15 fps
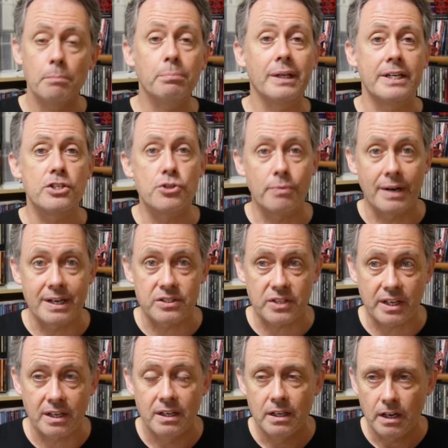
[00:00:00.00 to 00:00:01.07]

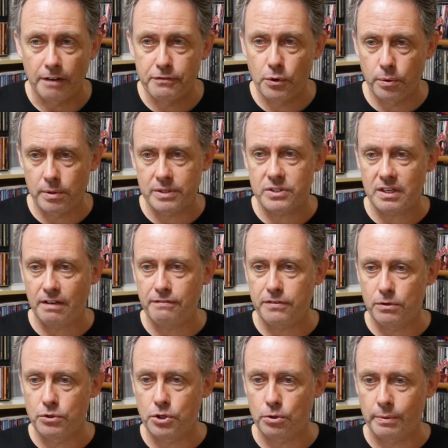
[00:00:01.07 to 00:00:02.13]
plagiarizing. Of course, if
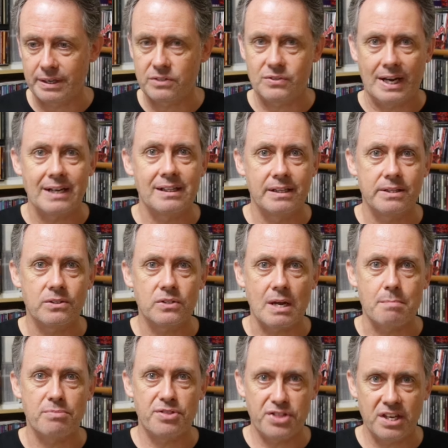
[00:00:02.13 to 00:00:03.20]
you do exactly the
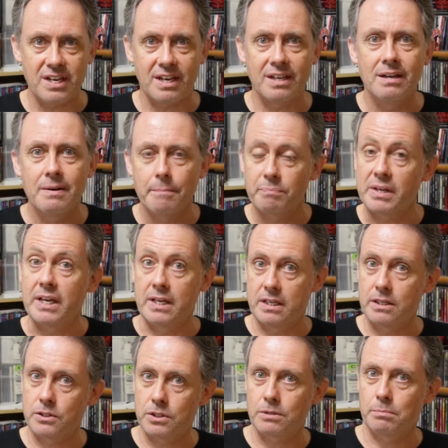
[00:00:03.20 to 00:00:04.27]
same thing, it
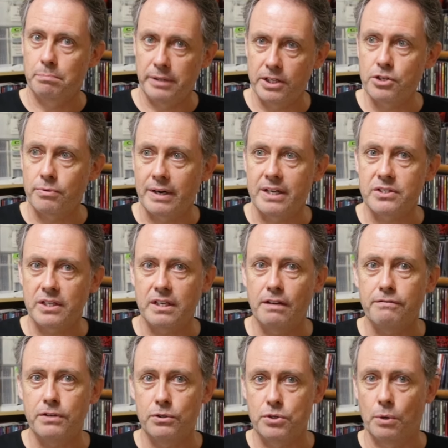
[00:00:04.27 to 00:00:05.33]
is plagiarizing
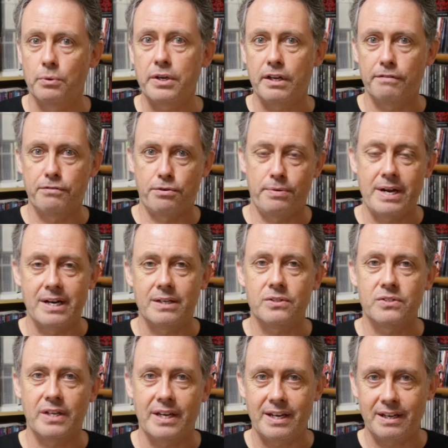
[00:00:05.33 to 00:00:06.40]
if you don't give credit,
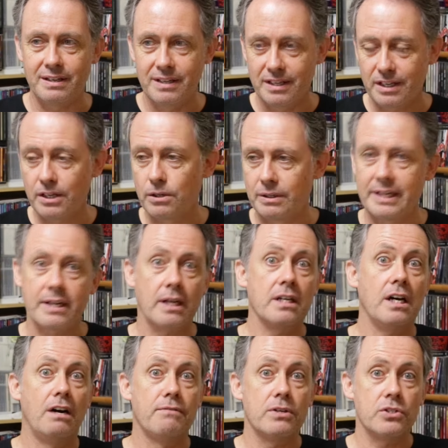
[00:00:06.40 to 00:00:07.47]
saying, you know, like a
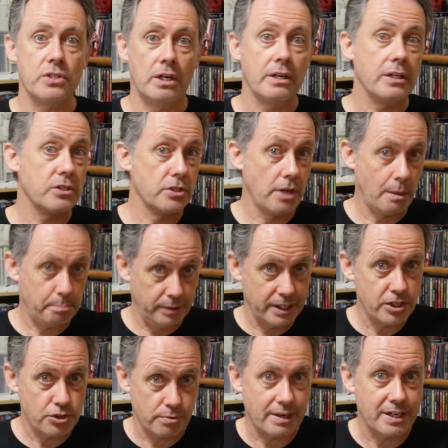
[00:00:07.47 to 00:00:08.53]
cover song is not
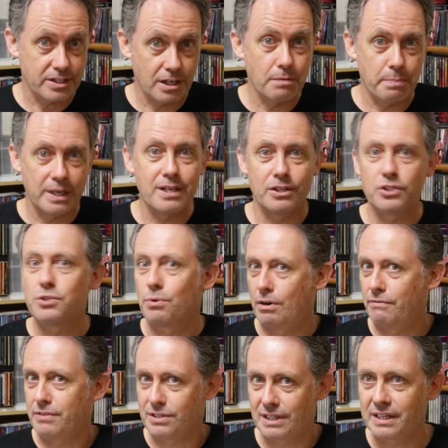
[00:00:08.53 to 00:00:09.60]
plagiarizing because you're
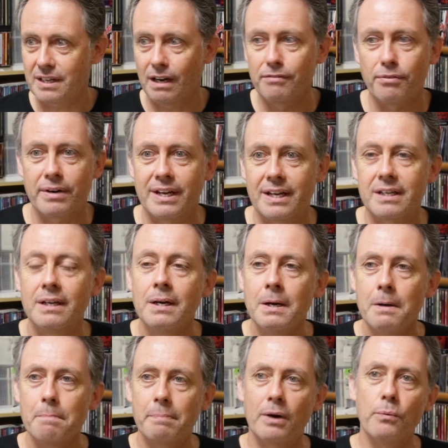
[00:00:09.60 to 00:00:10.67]
obviously covering it.
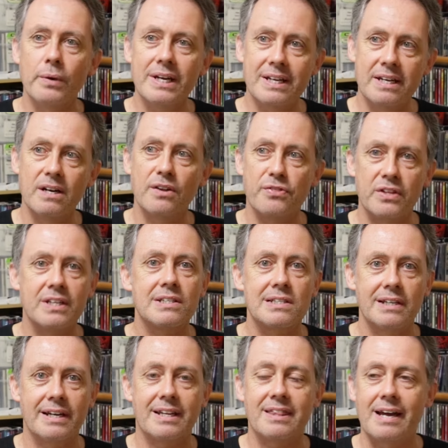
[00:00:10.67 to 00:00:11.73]
But we hear
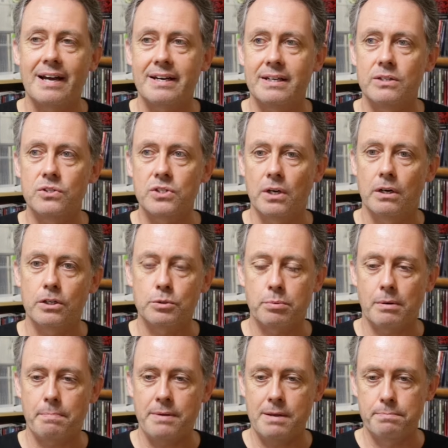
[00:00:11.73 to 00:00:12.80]
things like that in songs
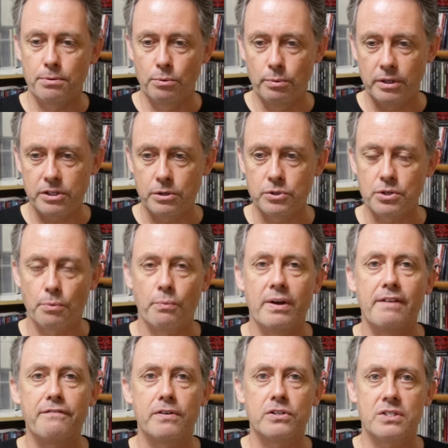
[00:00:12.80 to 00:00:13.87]
where people will use a
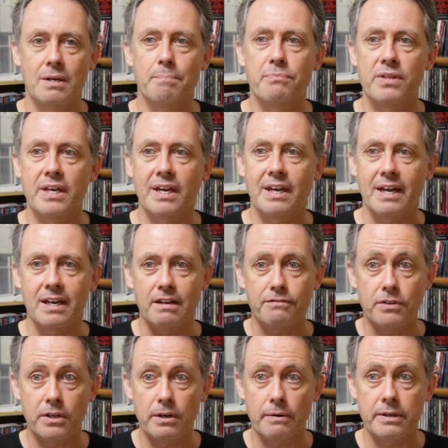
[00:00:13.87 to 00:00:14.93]
riff or something, and
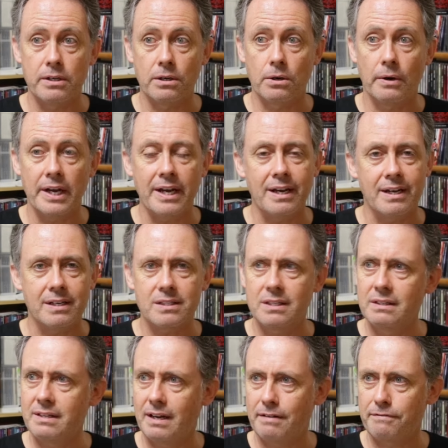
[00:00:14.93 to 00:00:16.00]
if you hear it, you'll go, hey,
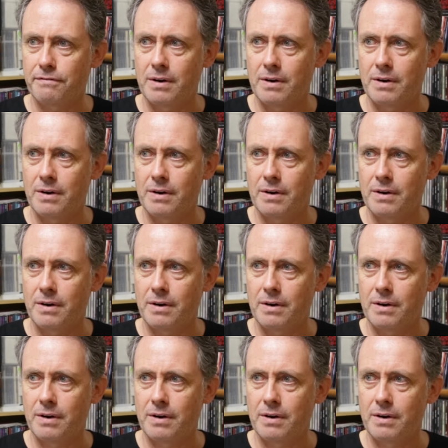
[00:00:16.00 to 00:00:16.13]
isn't that